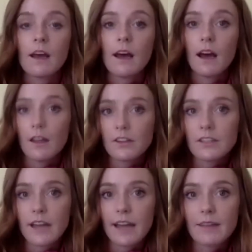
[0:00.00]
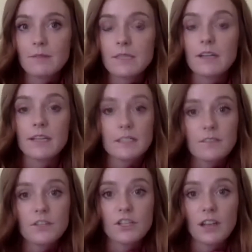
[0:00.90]
Other times, there is
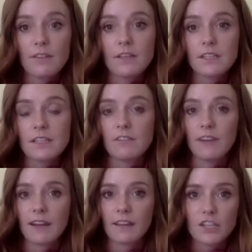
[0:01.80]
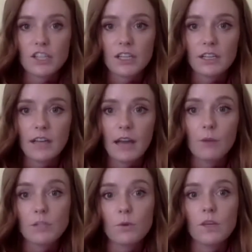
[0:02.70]
sufficient evidence of a violation, at
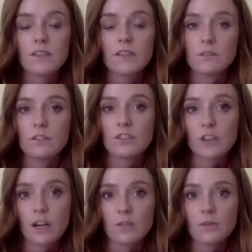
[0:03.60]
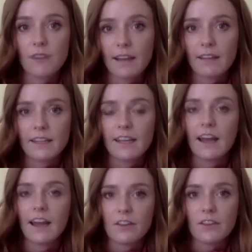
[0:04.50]
which point the student is charged with violating
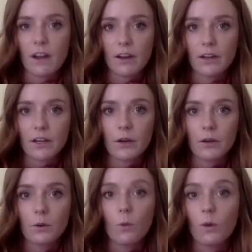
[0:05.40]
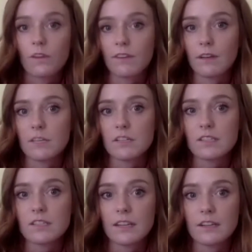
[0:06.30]
either the honor code or the fundamental
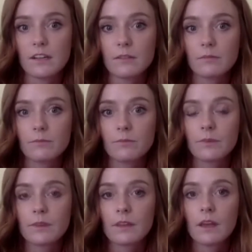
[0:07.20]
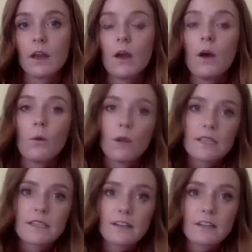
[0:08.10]
standard. Once
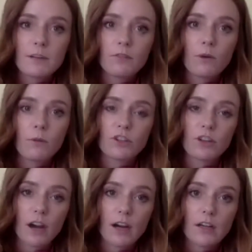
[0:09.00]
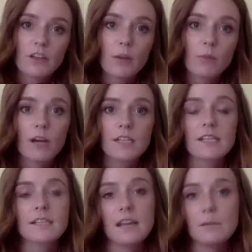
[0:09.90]
there has been a formal charge, our
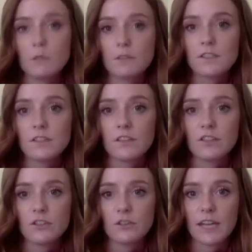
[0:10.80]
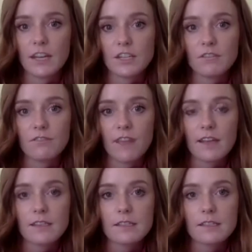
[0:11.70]
process then moves into the adjudication phase.